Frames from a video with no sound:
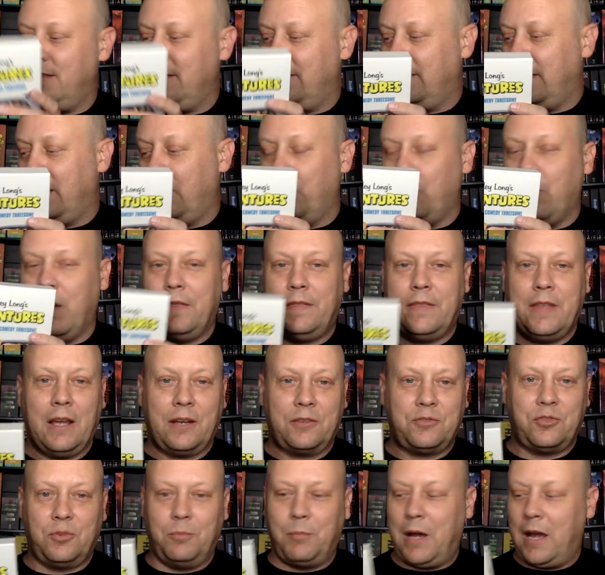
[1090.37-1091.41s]
they went the
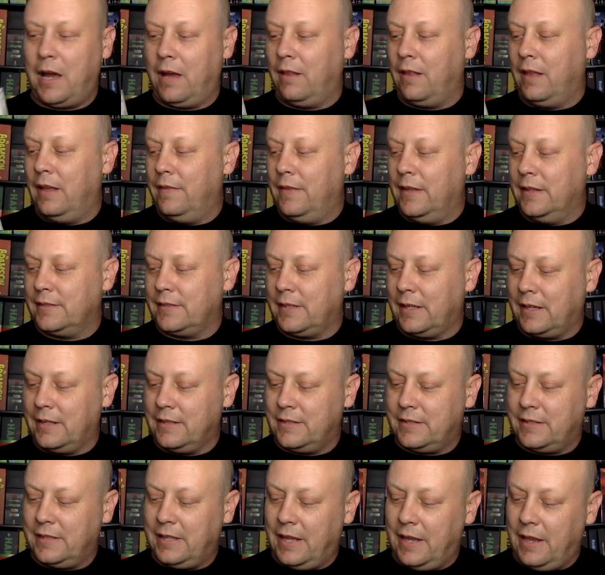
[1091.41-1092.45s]
extra mile on this. I can
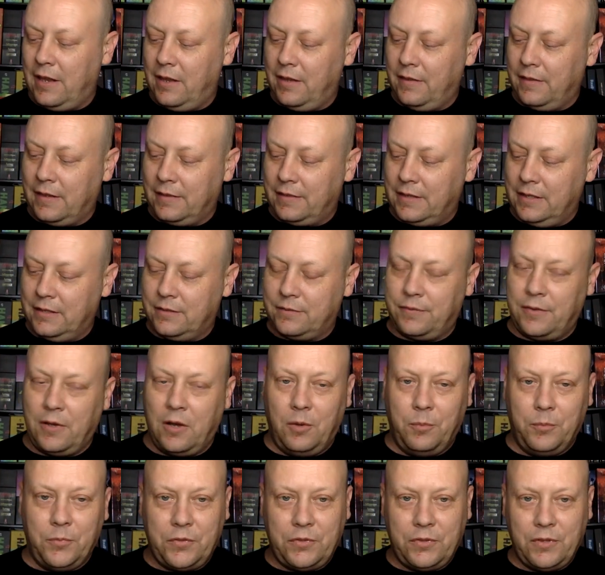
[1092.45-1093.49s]
see that these
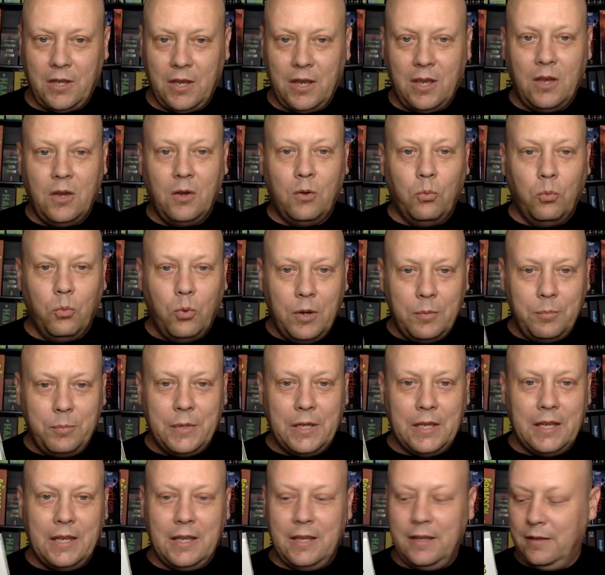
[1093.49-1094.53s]
films would
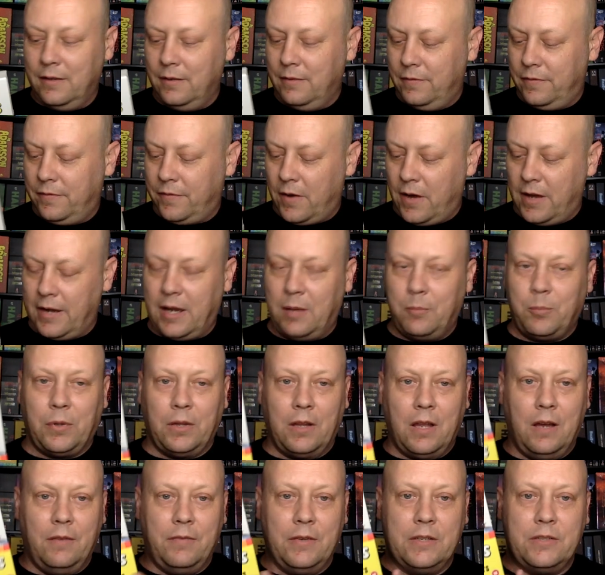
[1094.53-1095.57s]
be fun and
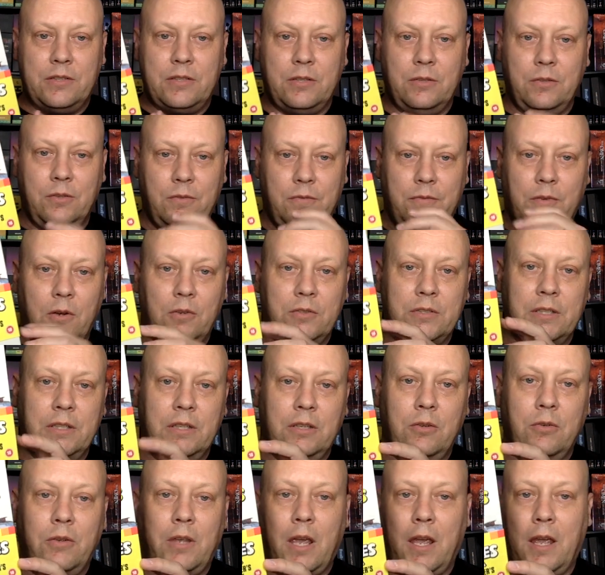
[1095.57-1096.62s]
beloved to folks in
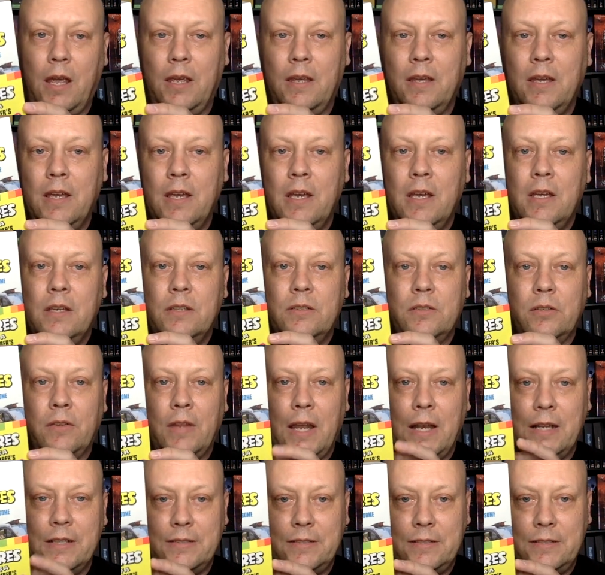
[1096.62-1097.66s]
the UK. So
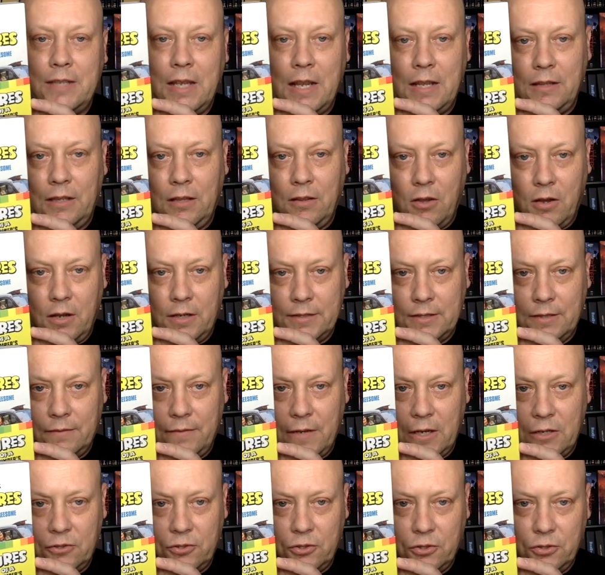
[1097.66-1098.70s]
that is Stanley Long's
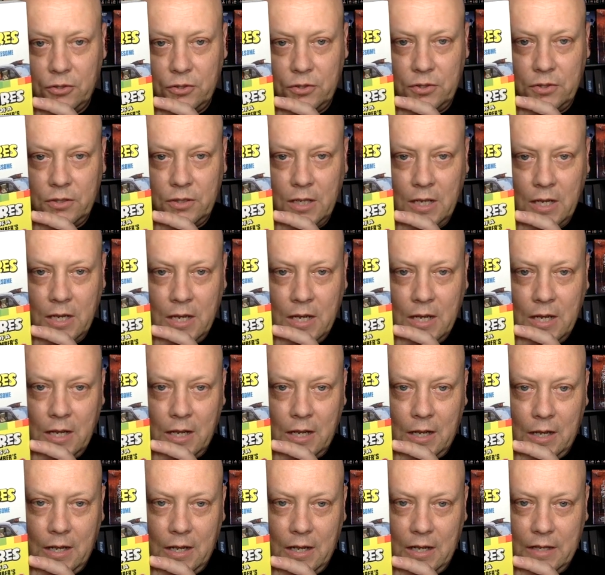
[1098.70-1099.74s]
Adventures,
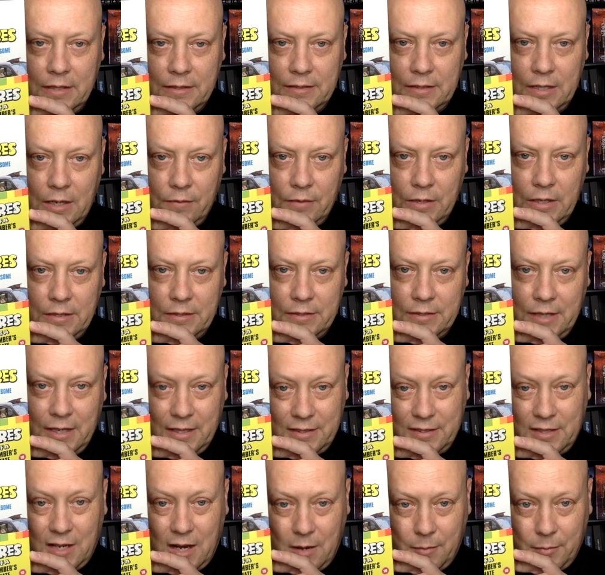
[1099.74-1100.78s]
70s
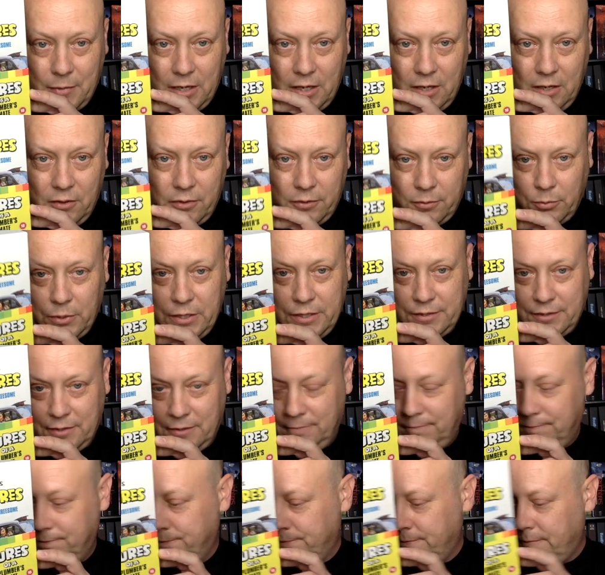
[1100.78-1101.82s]
sex comedy
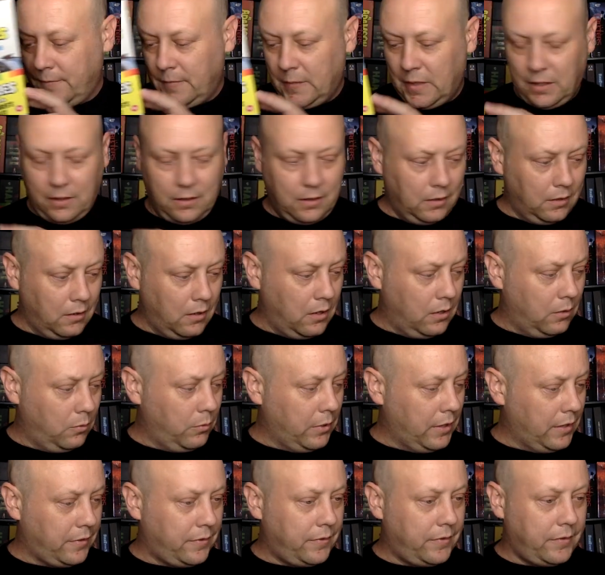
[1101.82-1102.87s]
threesome,
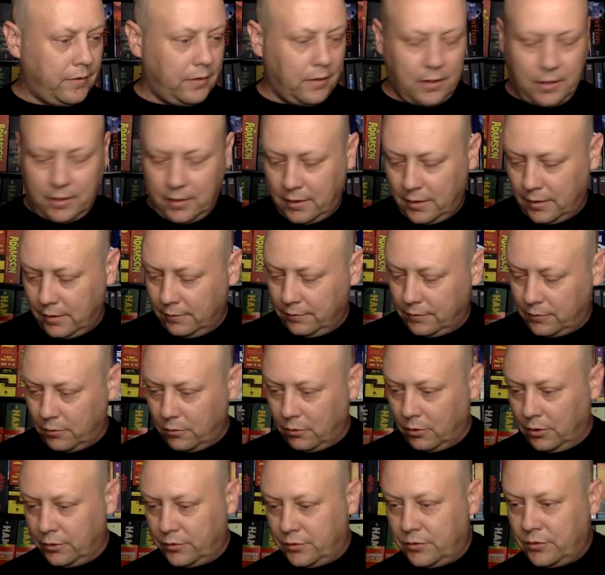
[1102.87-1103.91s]
along with, of
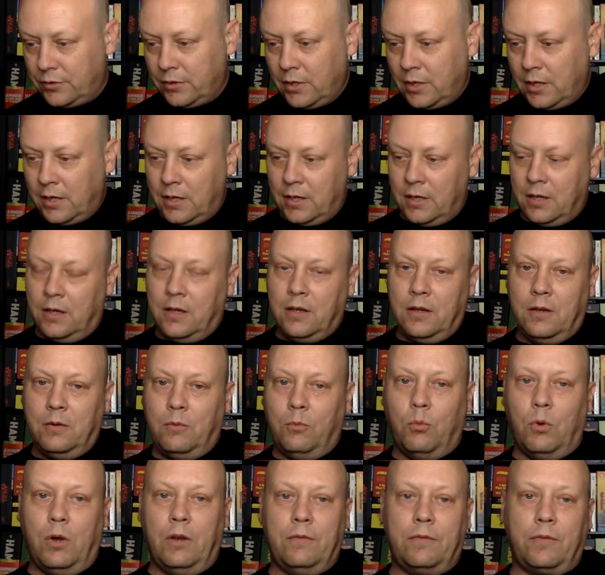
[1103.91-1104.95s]
course,
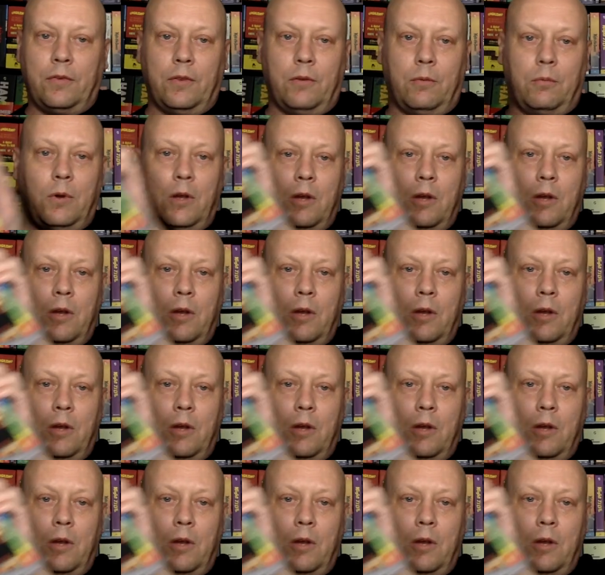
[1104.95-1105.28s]
One for the